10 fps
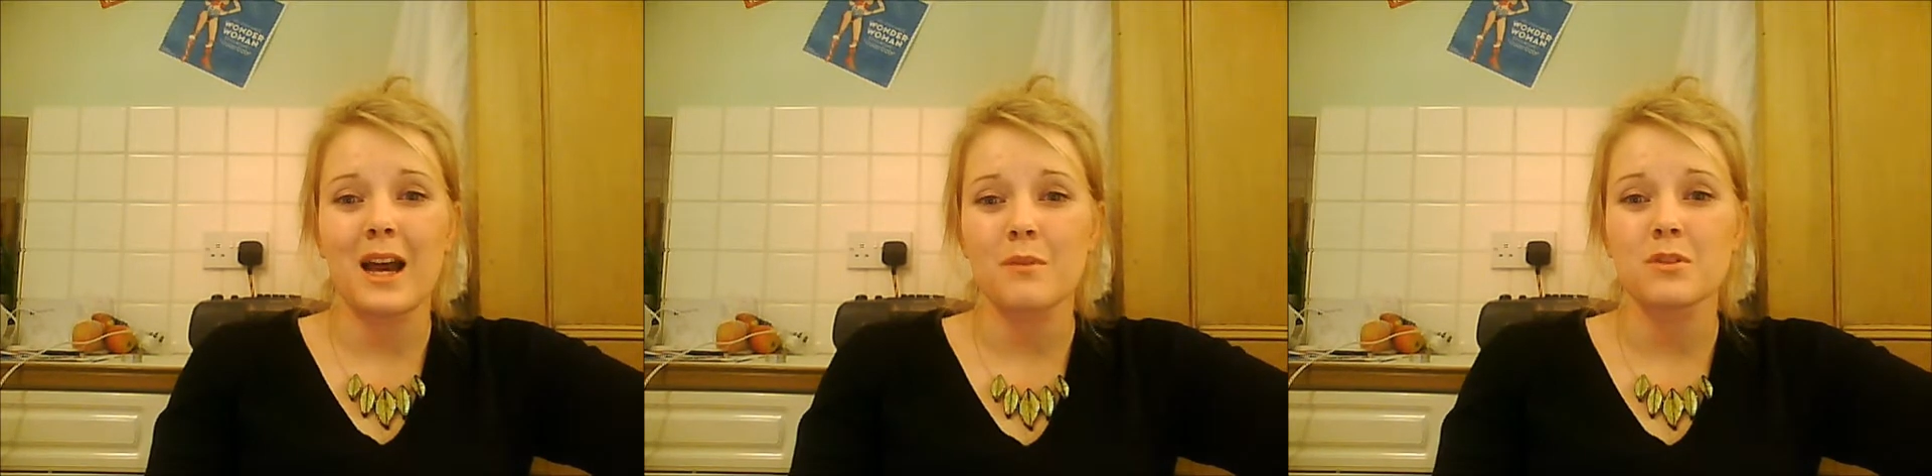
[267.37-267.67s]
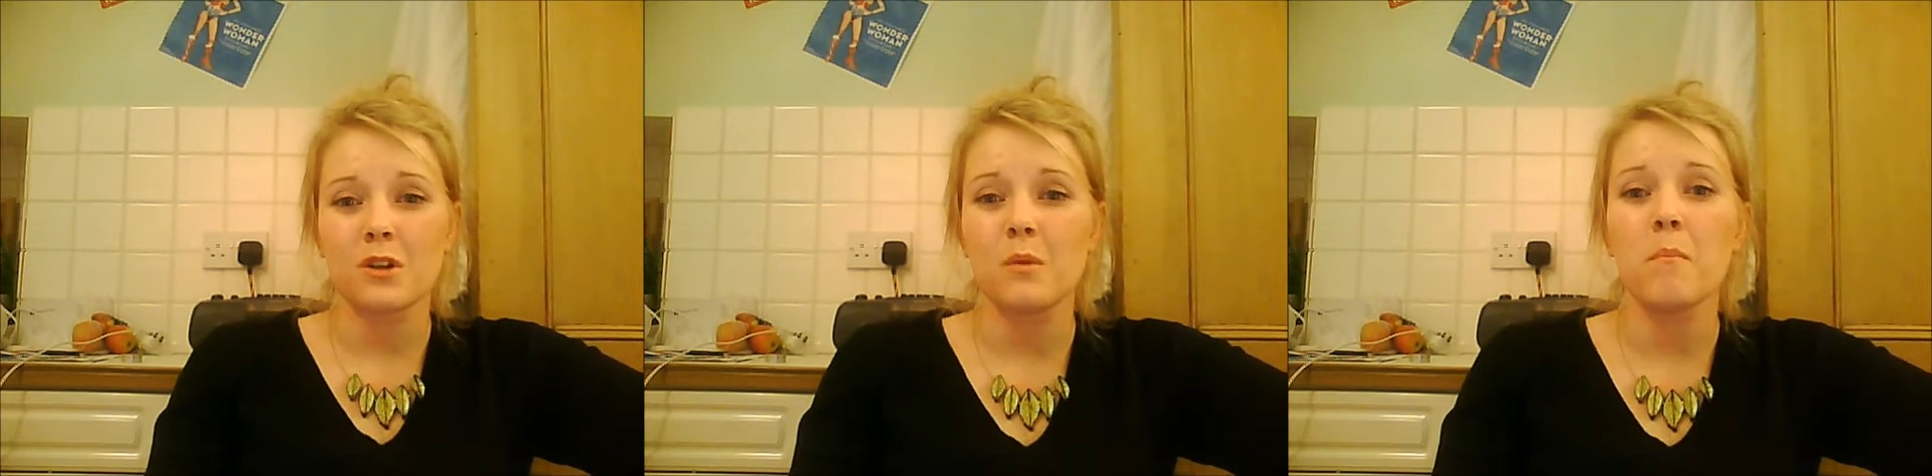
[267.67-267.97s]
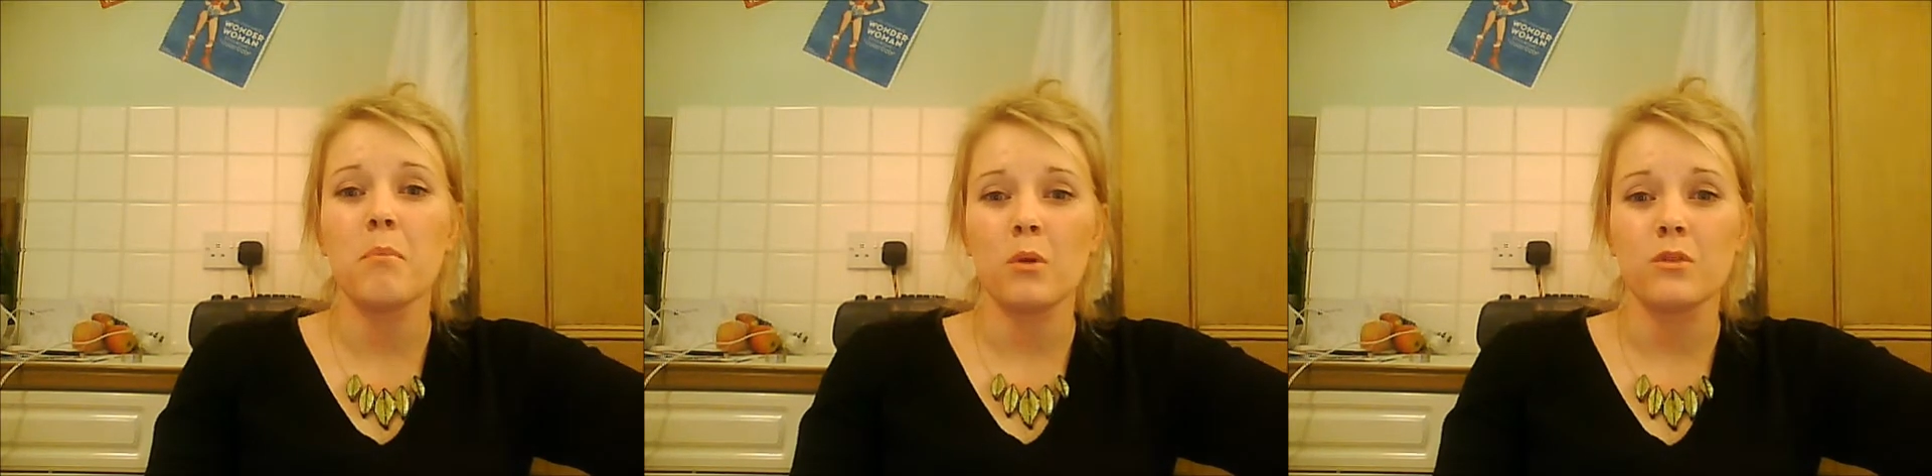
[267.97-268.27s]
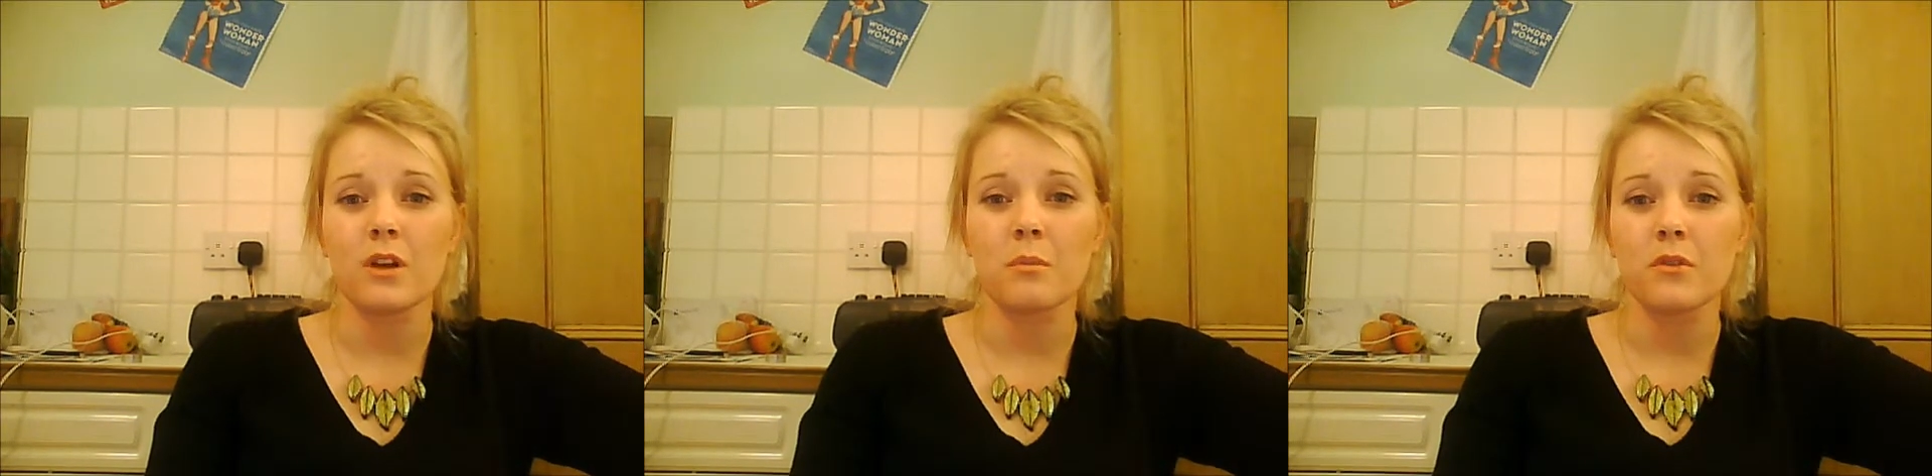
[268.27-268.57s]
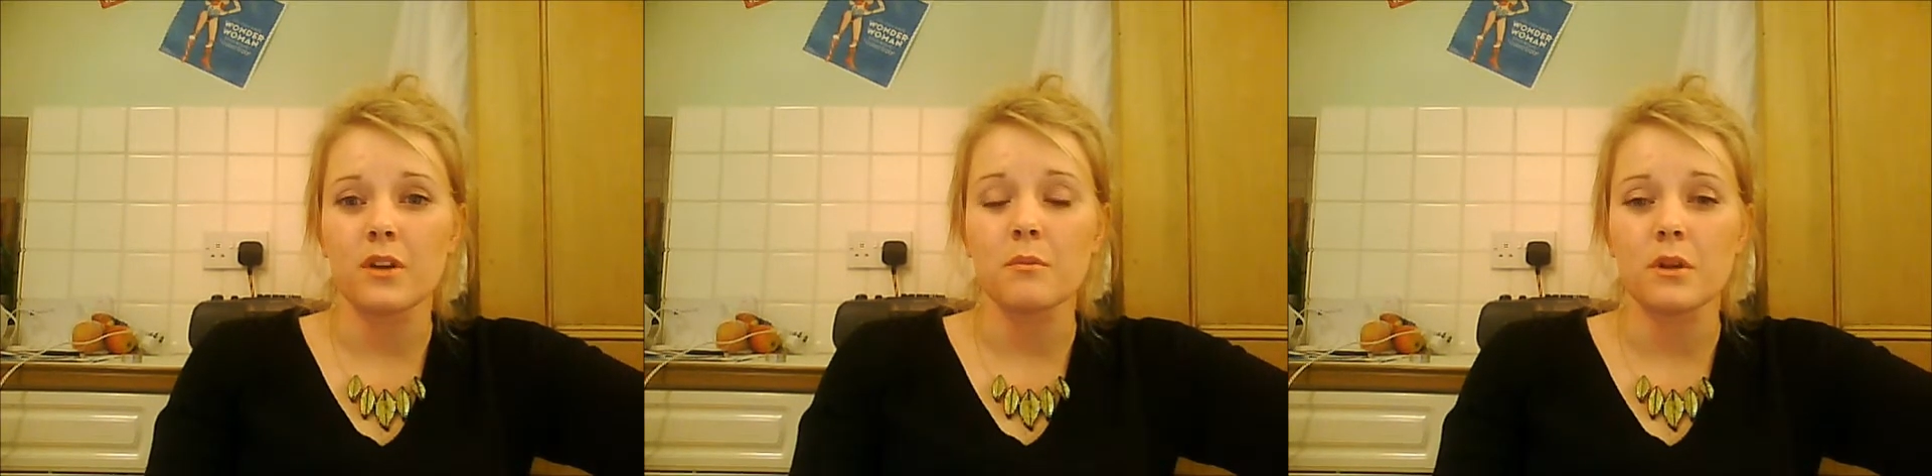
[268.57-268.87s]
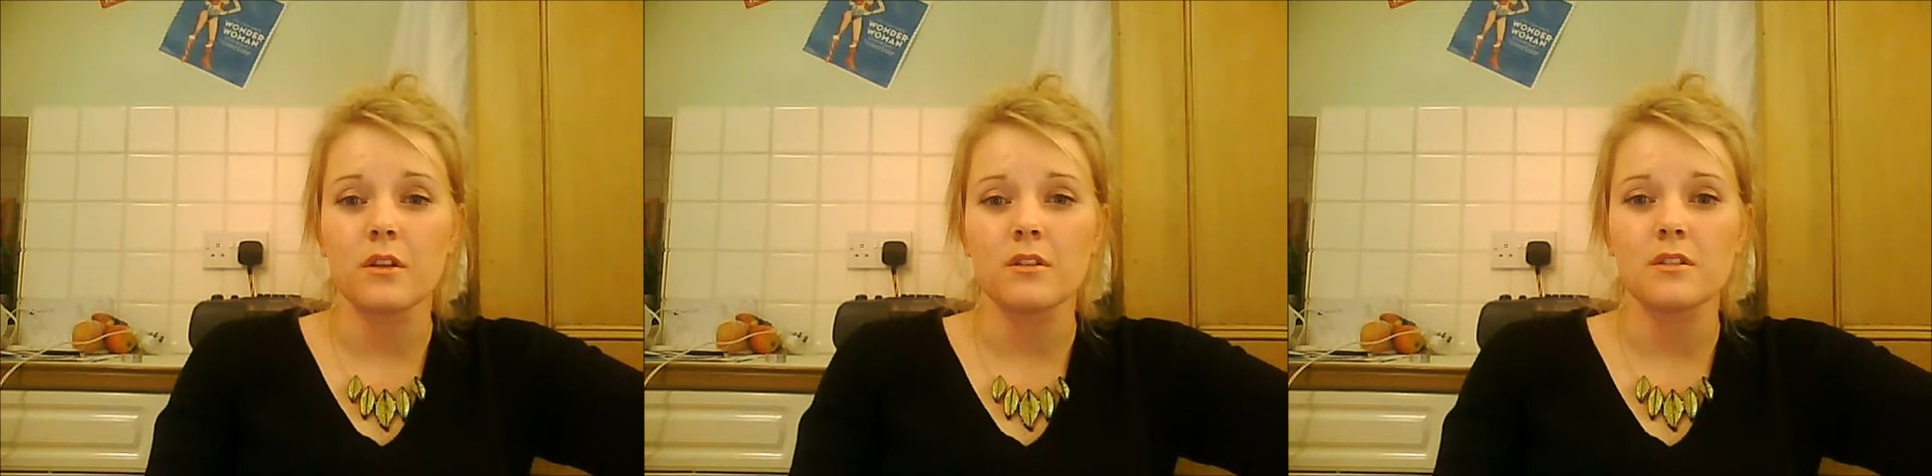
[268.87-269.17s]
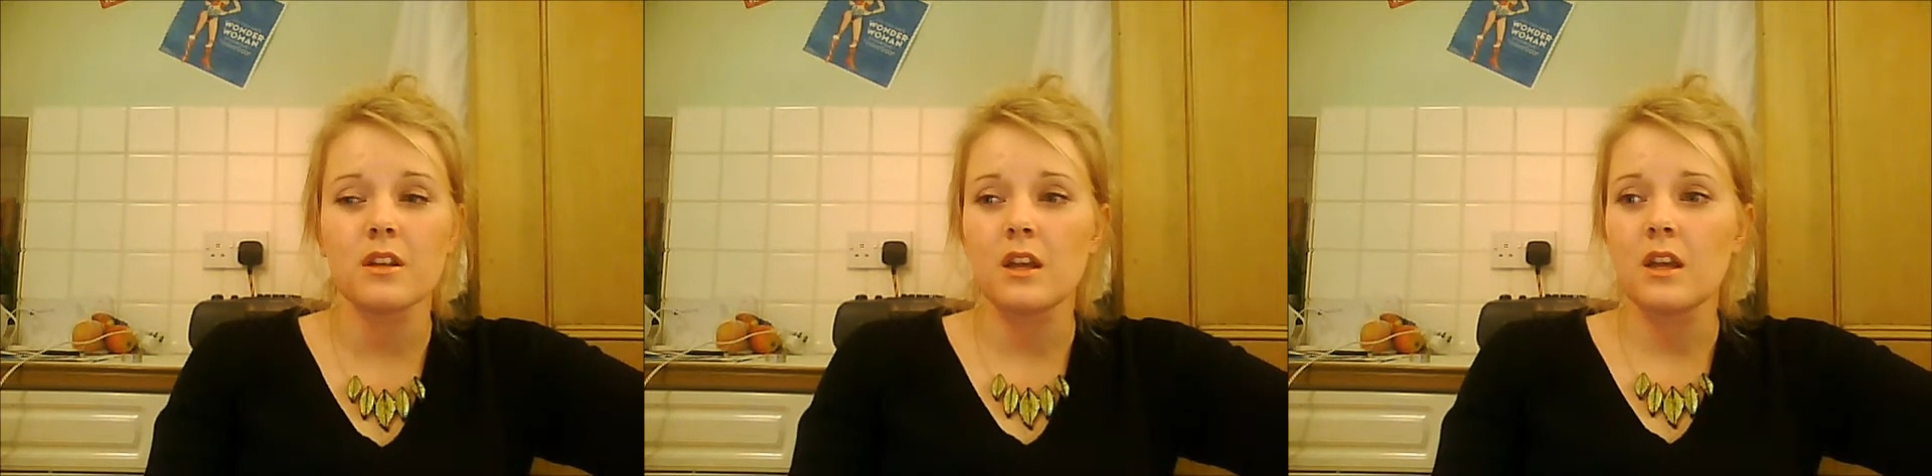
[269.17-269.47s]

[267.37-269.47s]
absolute balls up of it, because